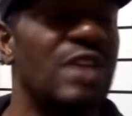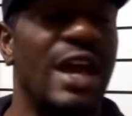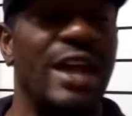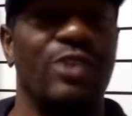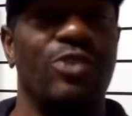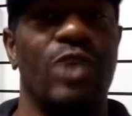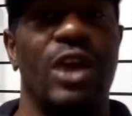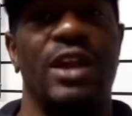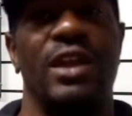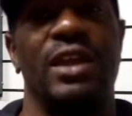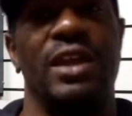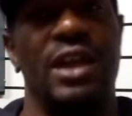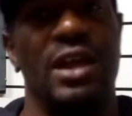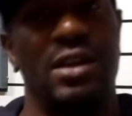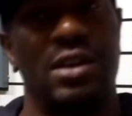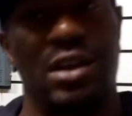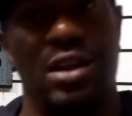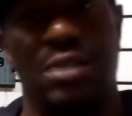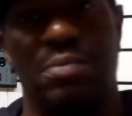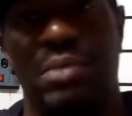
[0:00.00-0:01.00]
I try to get out
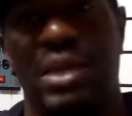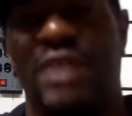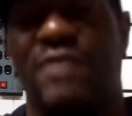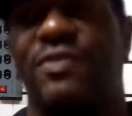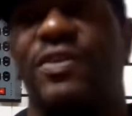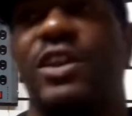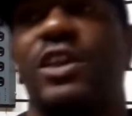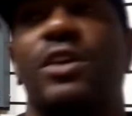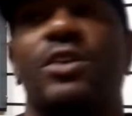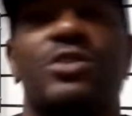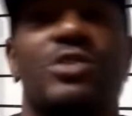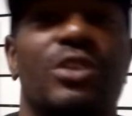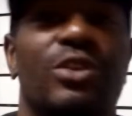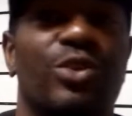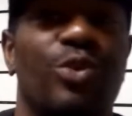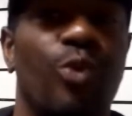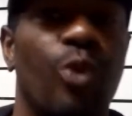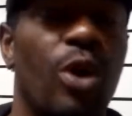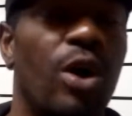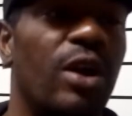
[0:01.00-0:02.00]
there and make videos on
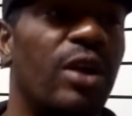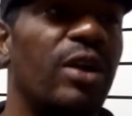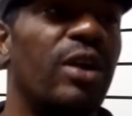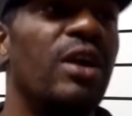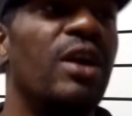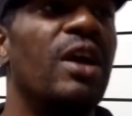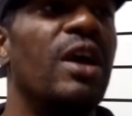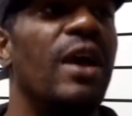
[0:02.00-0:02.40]
the water